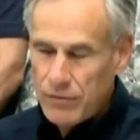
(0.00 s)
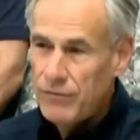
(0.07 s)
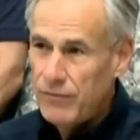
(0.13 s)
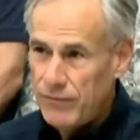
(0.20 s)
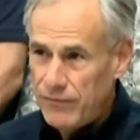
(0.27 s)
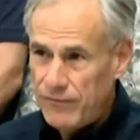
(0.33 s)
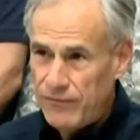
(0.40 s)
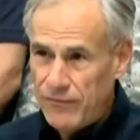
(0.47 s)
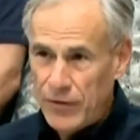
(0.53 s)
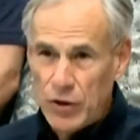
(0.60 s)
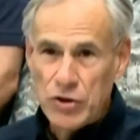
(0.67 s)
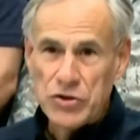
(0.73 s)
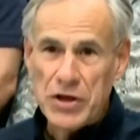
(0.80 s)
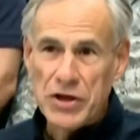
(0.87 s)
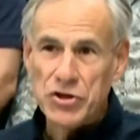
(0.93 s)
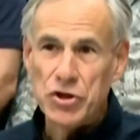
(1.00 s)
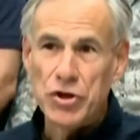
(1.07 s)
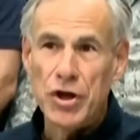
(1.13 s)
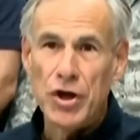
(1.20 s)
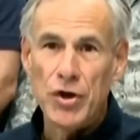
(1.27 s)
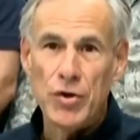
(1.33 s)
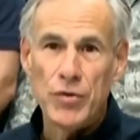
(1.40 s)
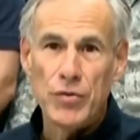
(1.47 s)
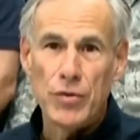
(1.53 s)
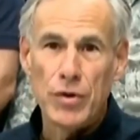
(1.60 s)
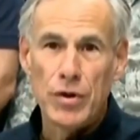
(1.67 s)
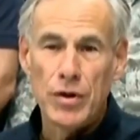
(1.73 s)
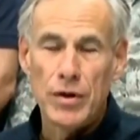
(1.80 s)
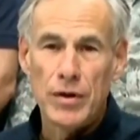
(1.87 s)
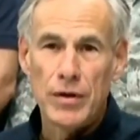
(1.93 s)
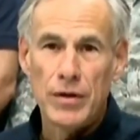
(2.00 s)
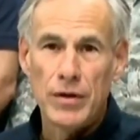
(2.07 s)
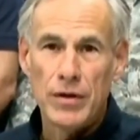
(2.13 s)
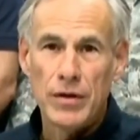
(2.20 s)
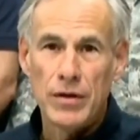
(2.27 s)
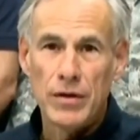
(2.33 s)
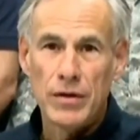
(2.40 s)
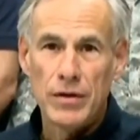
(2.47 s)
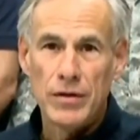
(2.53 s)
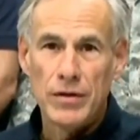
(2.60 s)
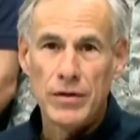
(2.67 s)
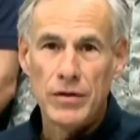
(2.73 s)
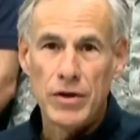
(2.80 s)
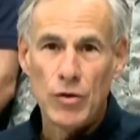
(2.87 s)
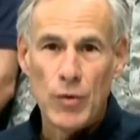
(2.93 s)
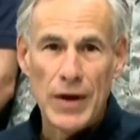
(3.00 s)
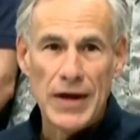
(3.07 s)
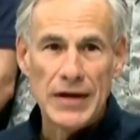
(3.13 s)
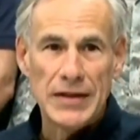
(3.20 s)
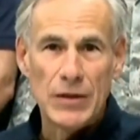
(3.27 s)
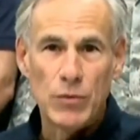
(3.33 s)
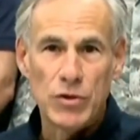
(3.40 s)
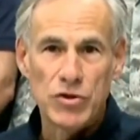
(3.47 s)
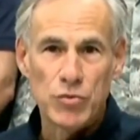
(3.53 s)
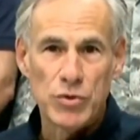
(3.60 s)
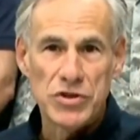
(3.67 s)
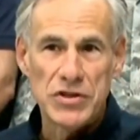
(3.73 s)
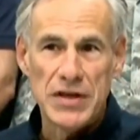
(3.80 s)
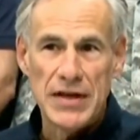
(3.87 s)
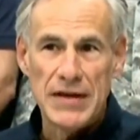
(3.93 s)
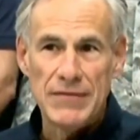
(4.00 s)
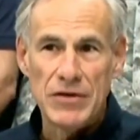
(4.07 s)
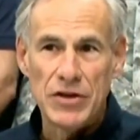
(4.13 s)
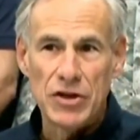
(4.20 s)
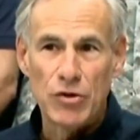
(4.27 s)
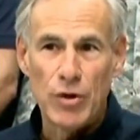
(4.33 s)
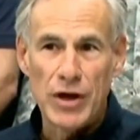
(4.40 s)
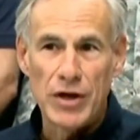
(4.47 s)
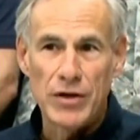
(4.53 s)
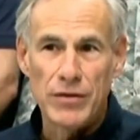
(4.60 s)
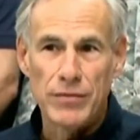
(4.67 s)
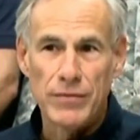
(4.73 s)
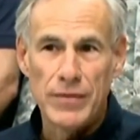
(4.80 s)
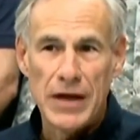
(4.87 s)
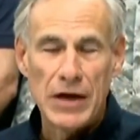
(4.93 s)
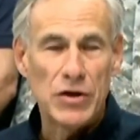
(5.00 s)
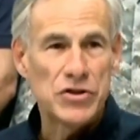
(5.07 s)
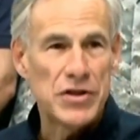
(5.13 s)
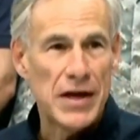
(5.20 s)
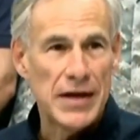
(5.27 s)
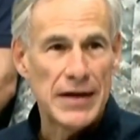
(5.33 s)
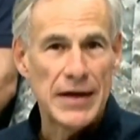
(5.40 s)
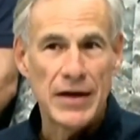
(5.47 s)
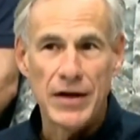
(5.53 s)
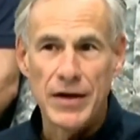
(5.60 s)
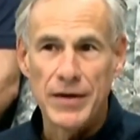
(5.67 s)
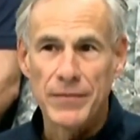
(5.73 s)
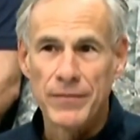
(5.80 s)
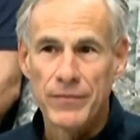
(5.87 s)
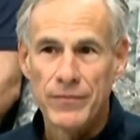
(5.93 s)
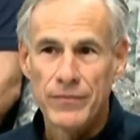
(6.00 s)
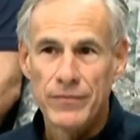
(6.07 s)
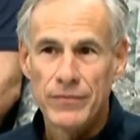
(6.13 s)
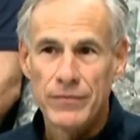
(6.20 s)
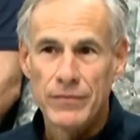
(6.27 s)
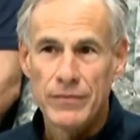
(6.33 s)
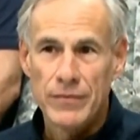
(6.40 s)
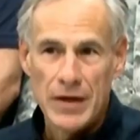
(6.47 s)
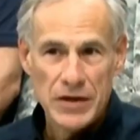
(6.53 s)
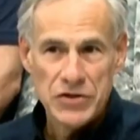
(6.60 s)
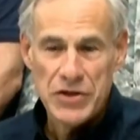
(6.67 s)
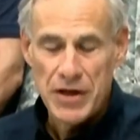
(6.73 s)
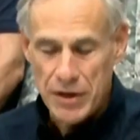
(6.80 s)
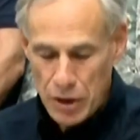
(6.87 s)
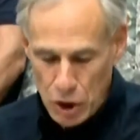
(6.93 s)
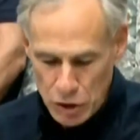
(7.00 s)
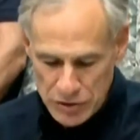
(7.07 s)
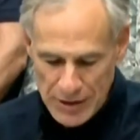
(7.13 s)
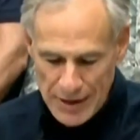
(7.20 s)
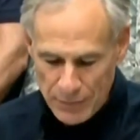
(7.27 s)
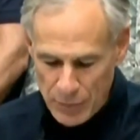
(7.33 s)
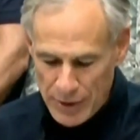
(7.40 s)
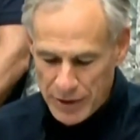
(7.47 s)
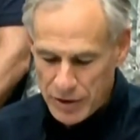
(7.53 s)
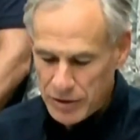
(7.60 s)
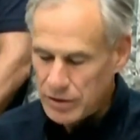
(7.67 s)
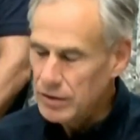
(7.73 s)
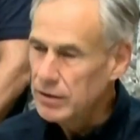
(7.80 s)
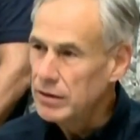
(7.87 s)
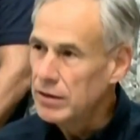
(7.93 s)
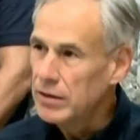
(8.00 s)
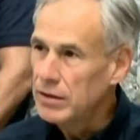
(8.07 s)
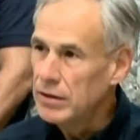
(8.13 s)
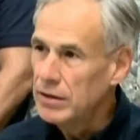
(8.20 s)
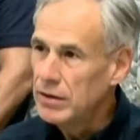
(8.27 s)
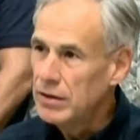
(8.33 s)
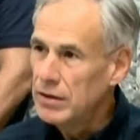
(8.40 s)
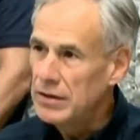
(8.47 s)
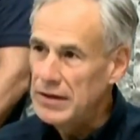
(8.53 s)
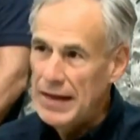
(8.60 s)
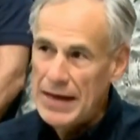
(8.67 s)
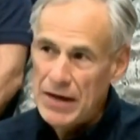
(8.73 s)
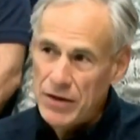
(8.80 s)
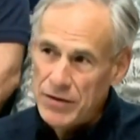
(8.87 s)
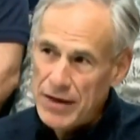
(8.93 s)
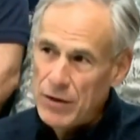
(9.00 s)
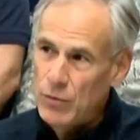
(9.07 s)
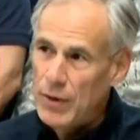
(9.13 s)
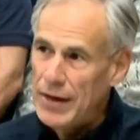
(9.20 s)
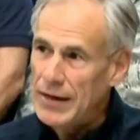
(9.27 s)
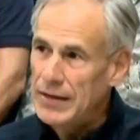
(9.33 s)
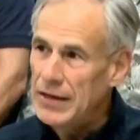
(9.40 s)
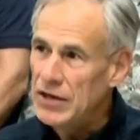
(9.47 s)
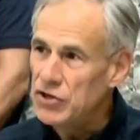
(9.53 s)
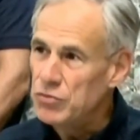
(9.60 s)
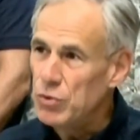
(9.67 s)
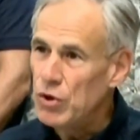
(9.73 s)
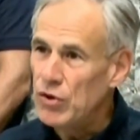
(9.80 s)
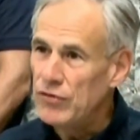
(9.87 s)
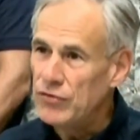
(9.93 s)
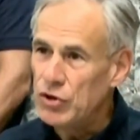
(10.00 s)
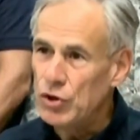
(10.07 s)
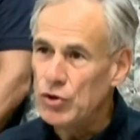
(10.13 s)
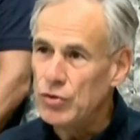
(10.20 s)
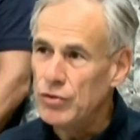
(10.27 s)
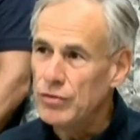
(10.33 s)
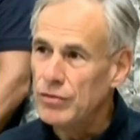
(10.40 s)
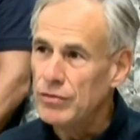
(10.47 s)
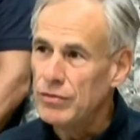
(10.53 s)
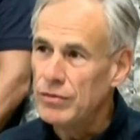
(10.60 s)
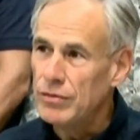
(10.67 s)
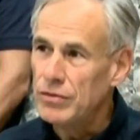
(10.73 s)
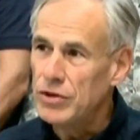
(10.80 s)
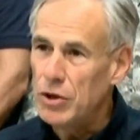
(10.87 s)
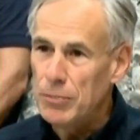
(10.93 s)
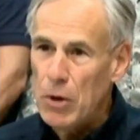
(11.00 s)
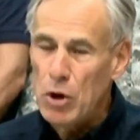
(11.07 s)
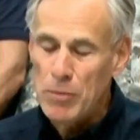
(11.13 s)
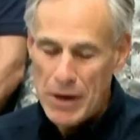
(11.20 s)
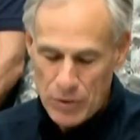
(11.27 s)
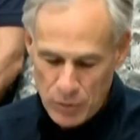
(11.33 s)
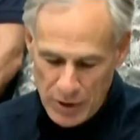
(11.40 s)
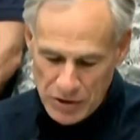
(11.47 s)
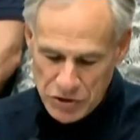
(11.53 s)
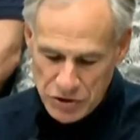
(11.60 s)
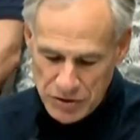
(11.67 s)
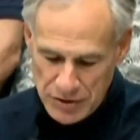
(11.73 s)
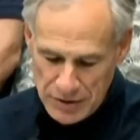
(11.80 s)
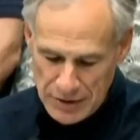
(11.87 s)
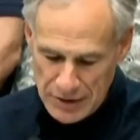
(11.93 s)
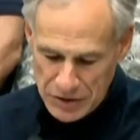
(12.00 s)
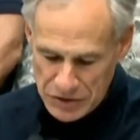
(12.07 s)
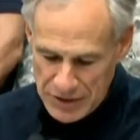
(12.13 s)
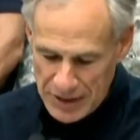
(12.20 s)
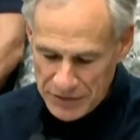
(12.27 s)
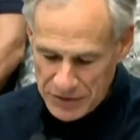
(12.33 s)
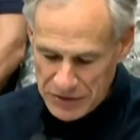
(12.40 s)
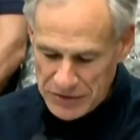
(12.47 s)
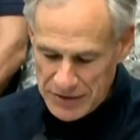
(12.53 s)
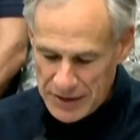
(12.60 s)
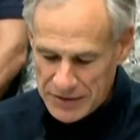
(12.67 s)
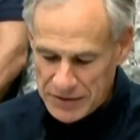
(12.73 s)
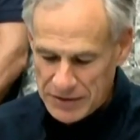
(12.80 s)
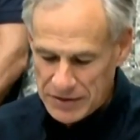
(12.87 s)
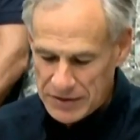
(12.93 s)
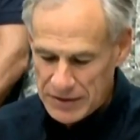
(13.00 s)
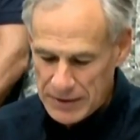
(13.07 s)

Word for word: First, as you know, the rain that was received in the greater Harris County area has set an all time record. Now that rain has moved to the Beaumont region in southeast Texas.